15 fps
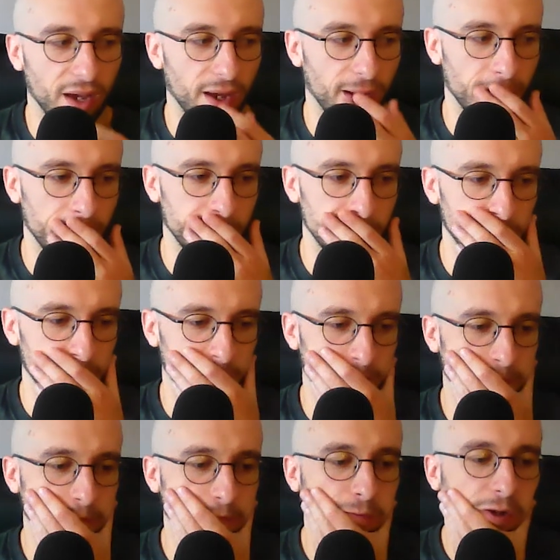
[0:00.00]
and
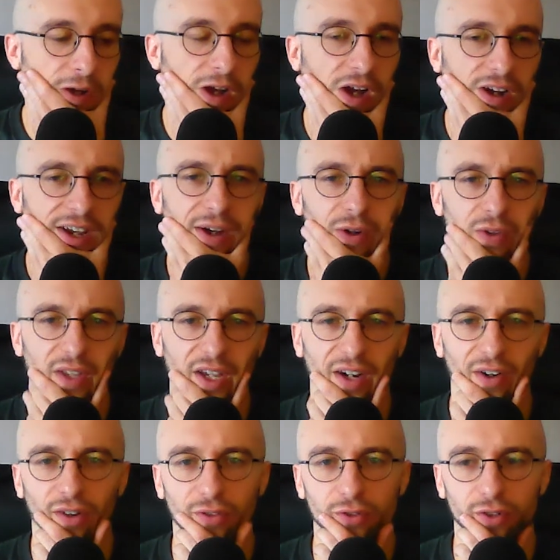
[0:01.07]
hung out there
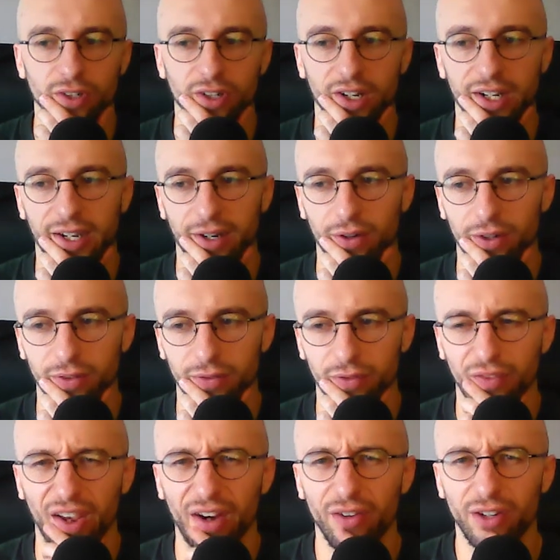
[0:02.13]
after a night out and
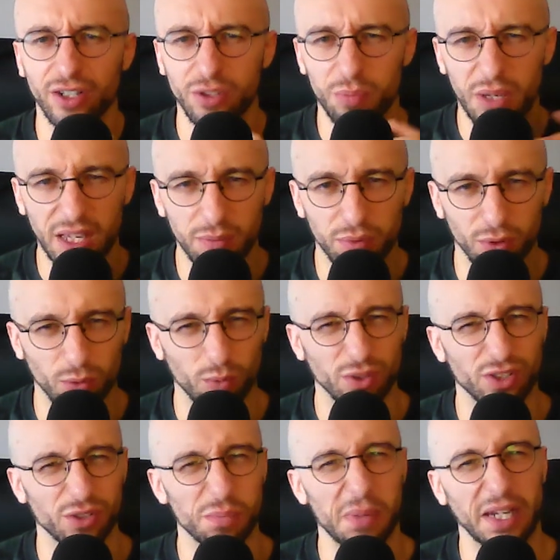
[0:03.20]
various people were
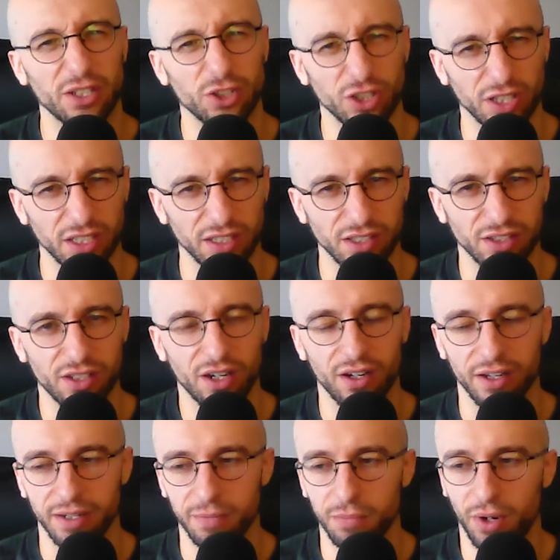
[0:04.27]
just mentioning this
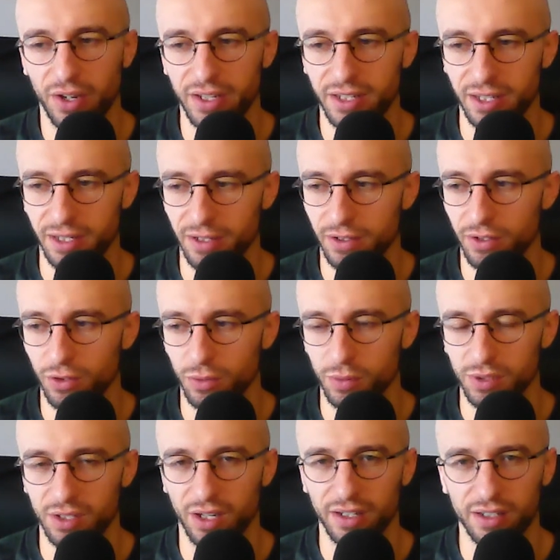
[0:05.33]
guy, Mikey, who
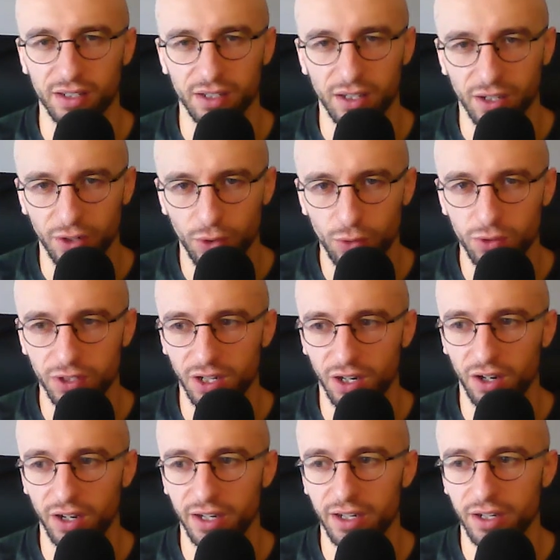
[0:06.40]
was like an older
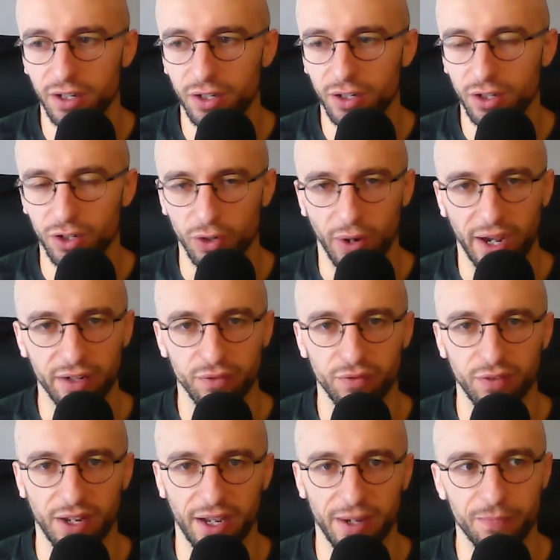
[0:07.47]
guy who had a
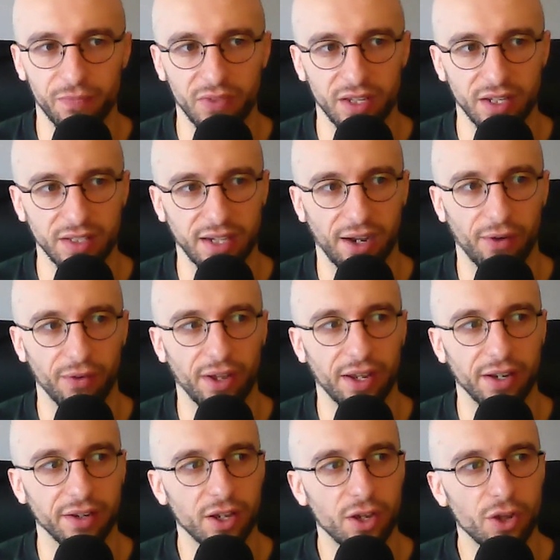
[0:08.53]
flat in town,
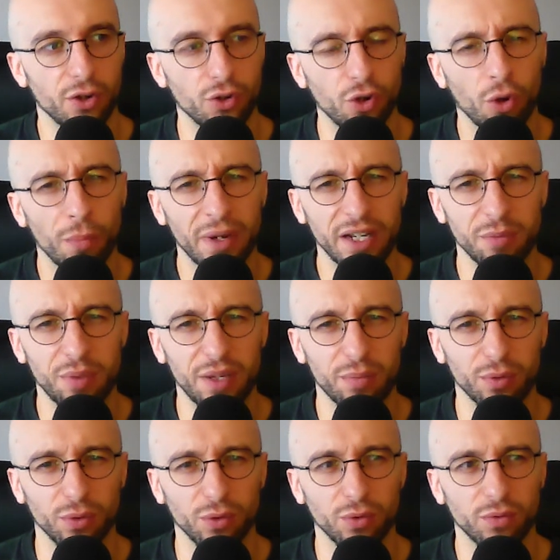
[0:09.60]
and not many
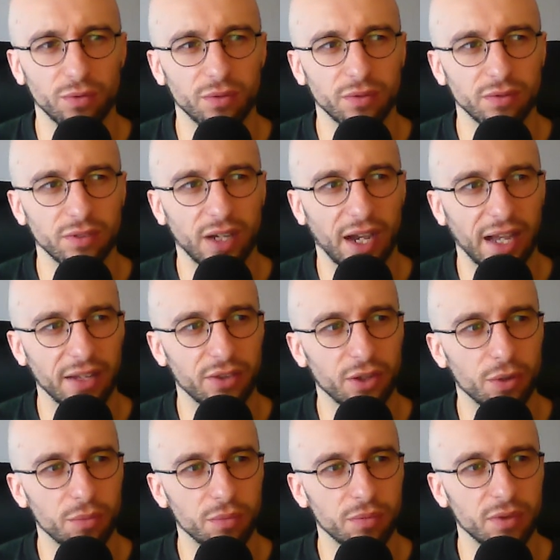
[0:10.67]
people had
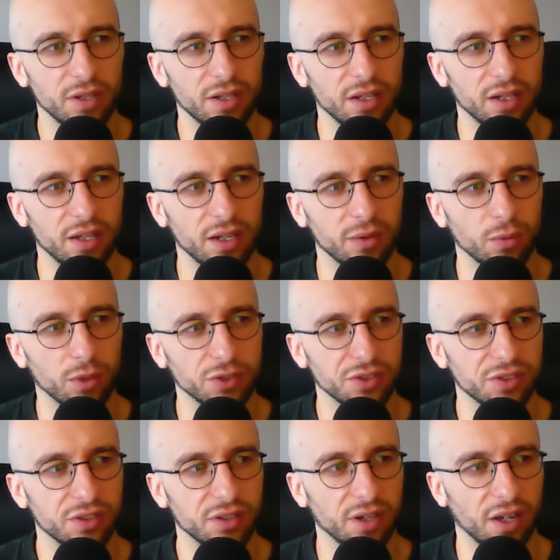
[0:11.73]
them. It
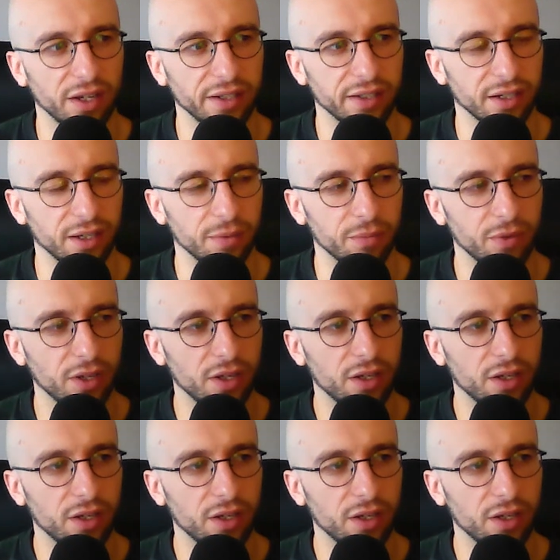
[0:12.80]
wasn't like um,